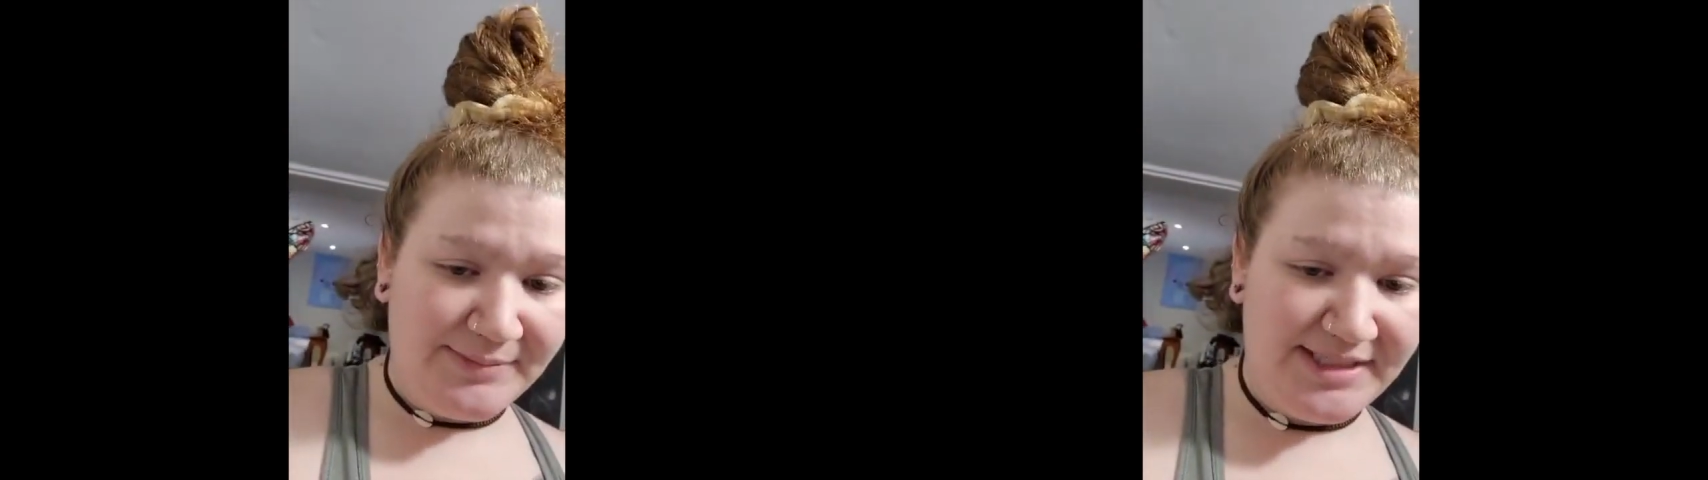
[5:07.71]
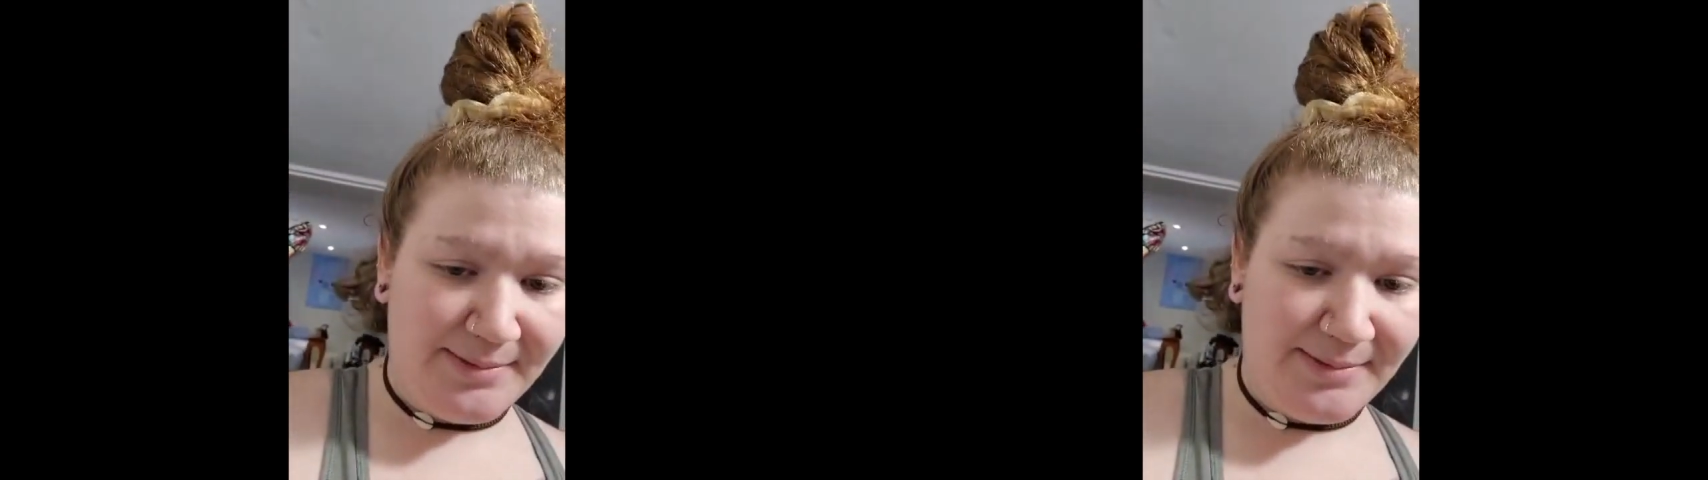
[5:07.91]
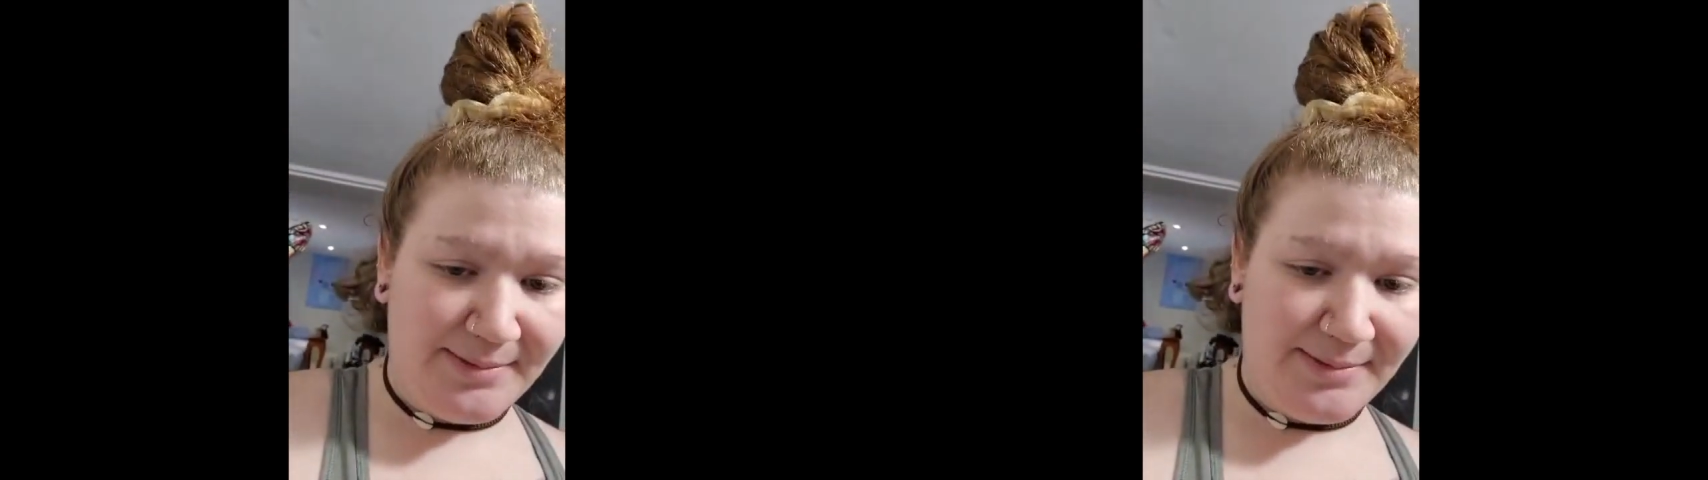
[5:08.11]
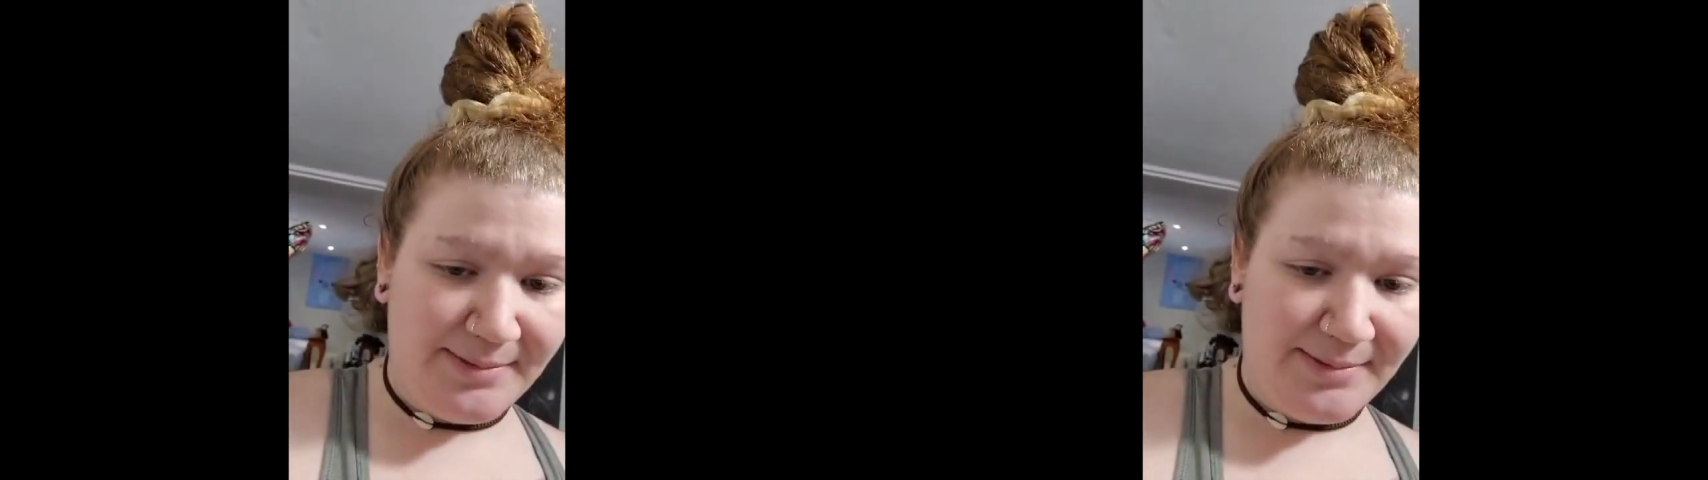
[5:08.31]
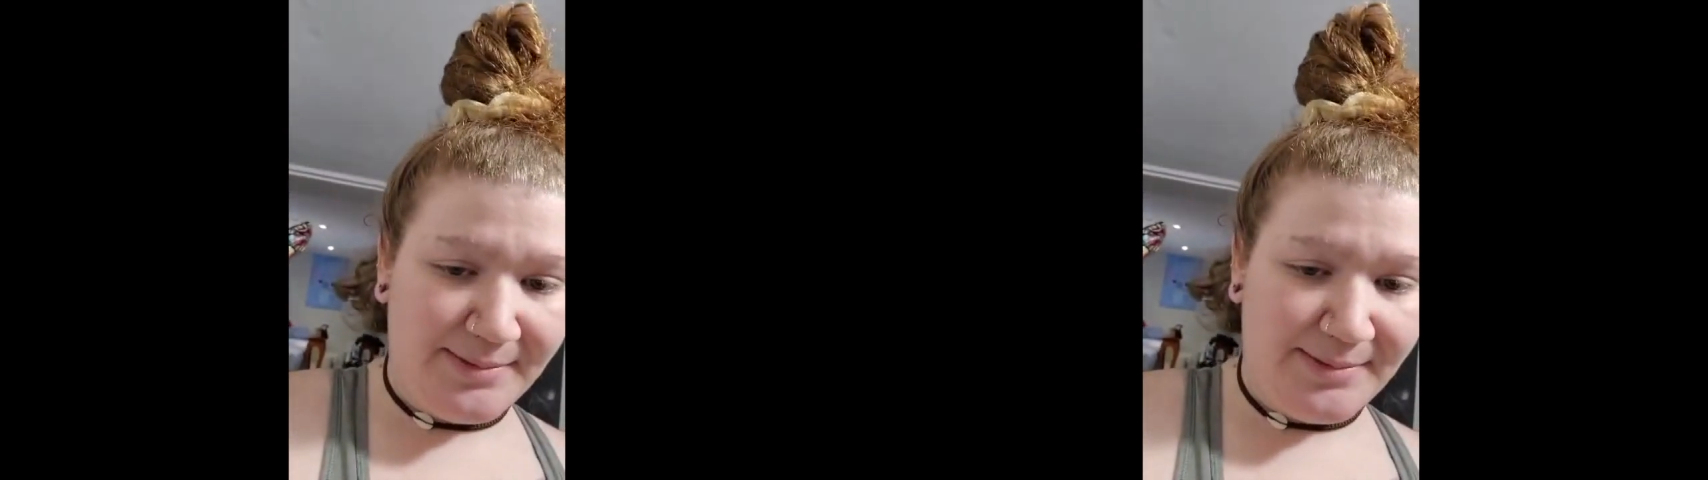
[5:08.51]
me step on it now.